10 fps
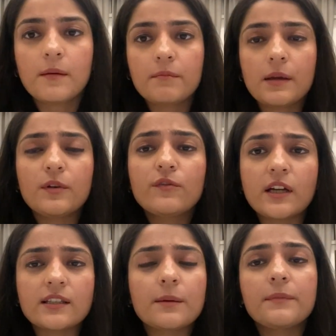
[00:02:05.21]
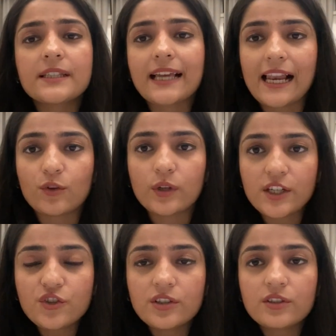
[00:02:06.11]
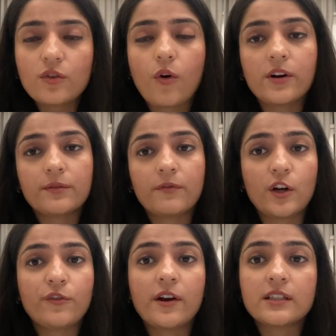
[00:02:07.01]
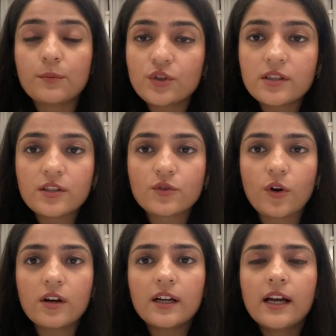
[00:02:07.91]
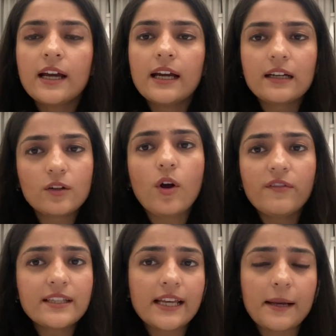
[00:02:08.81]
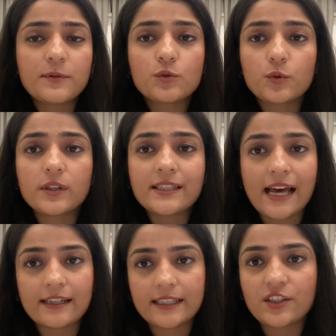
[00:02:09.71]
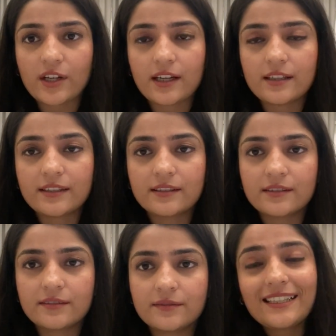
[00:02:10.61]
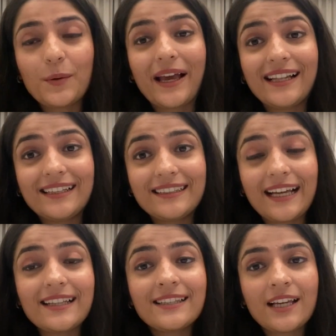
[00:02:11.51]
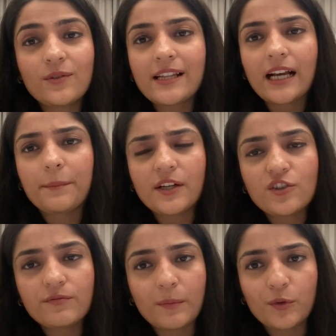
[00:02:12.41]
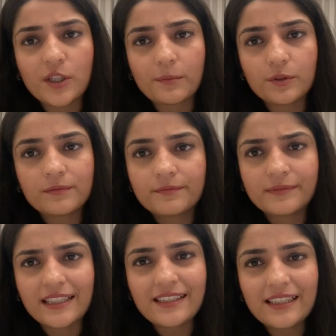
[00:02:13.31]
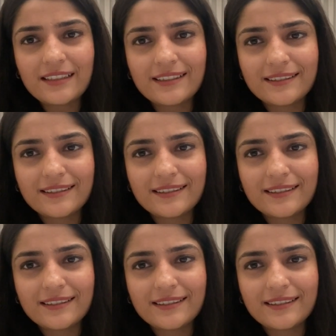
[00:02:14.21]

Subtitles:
Maybe you've done some miscalculation or one of your assumptions is wrong. It'll always help to do the sanity check. So well, that sounds like a bunch of mumbo jumbo, doesn't it?